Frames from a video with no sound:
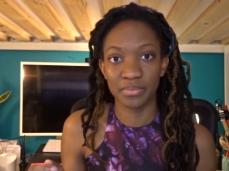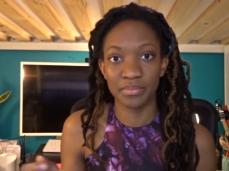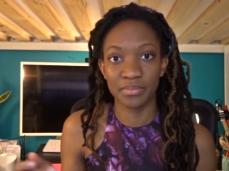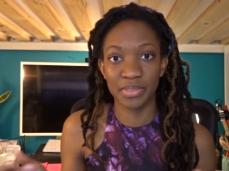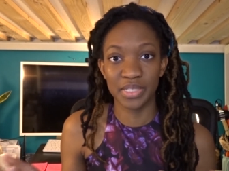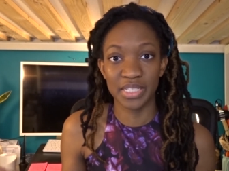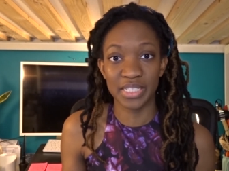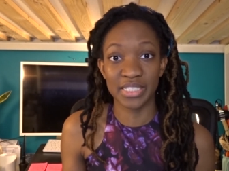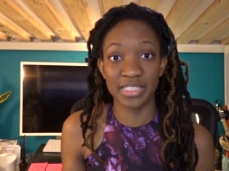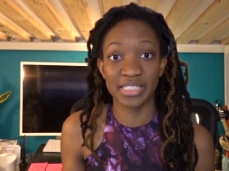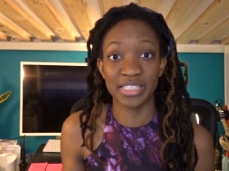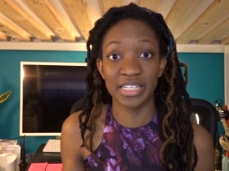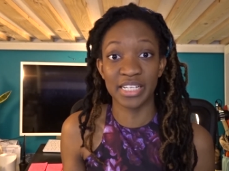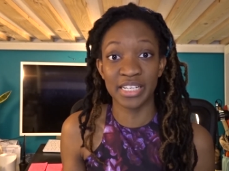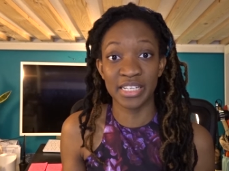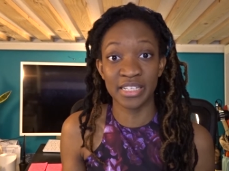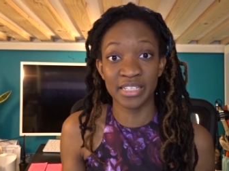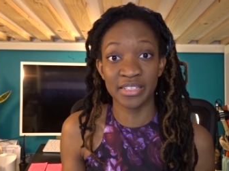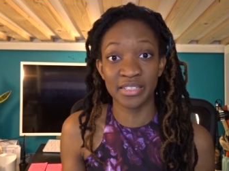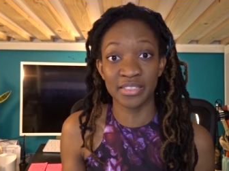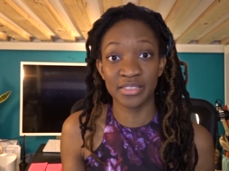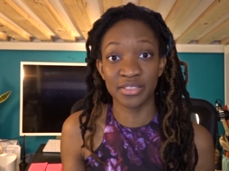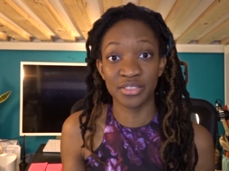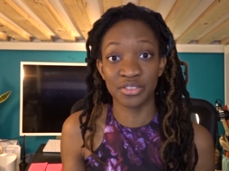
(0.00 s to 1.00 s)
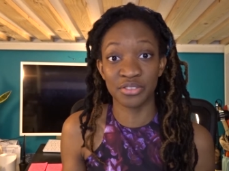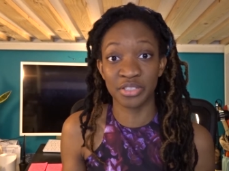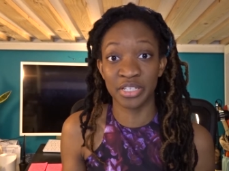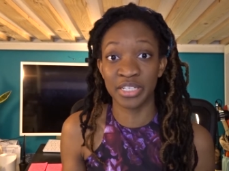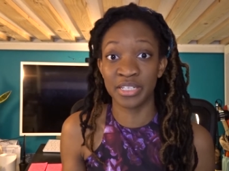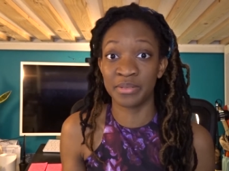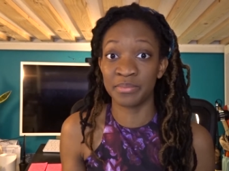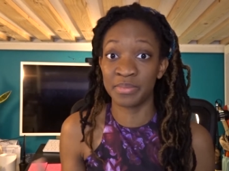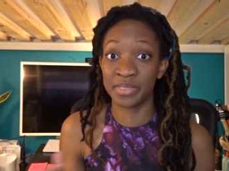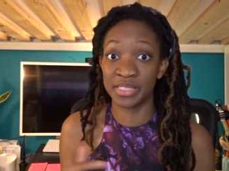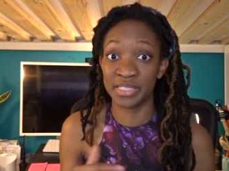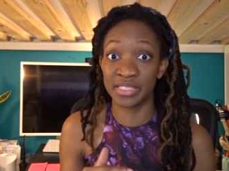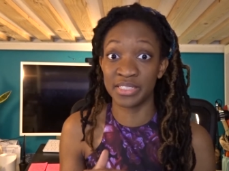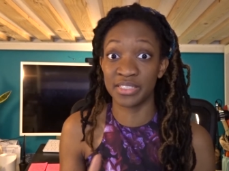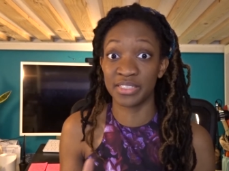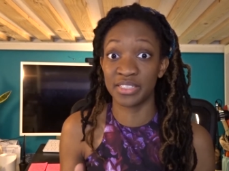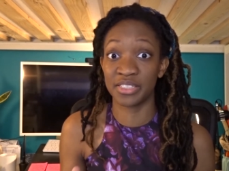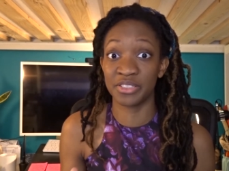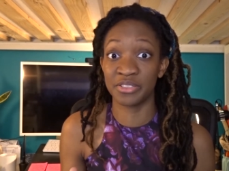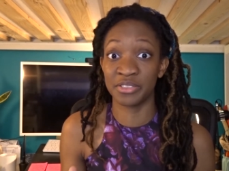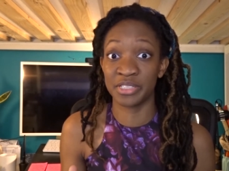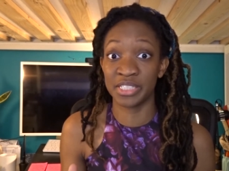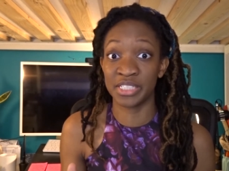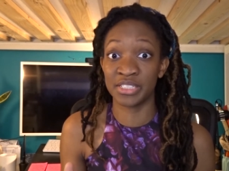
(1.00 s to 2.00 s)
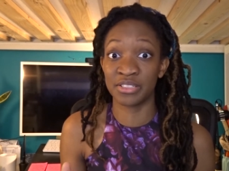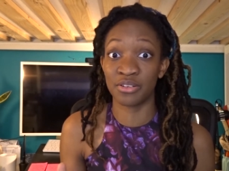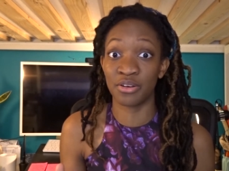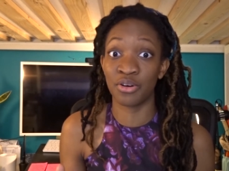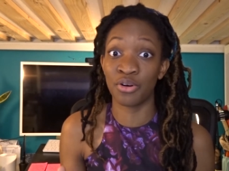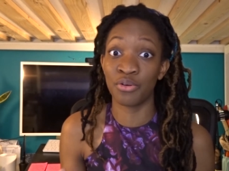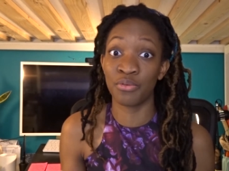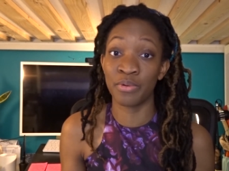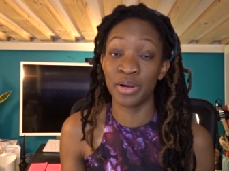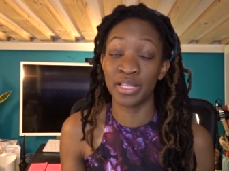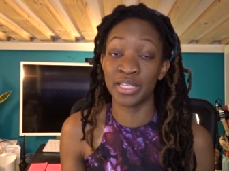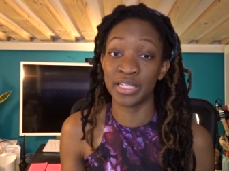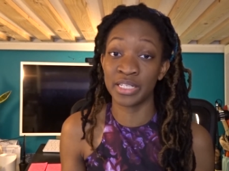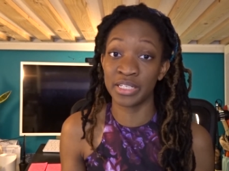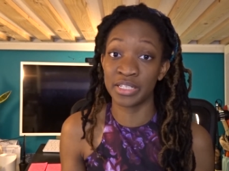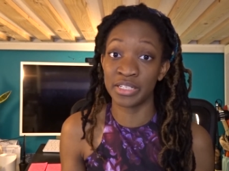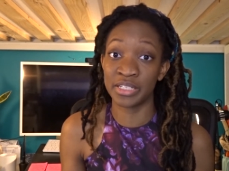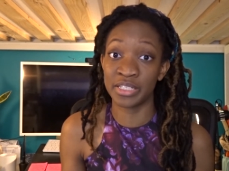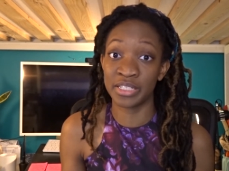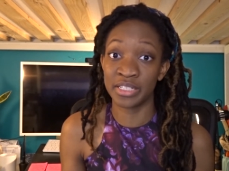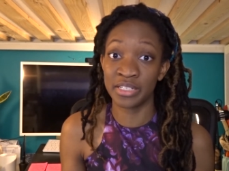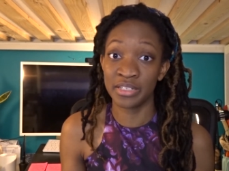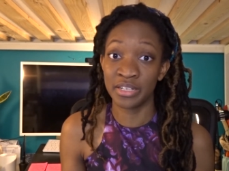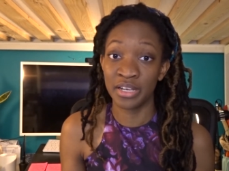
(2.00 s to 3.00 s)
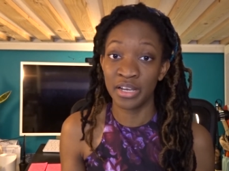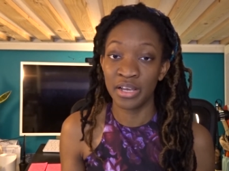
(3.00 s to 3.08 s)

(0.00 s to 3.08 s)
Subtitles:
Because getting a straight up business degree is all well and good,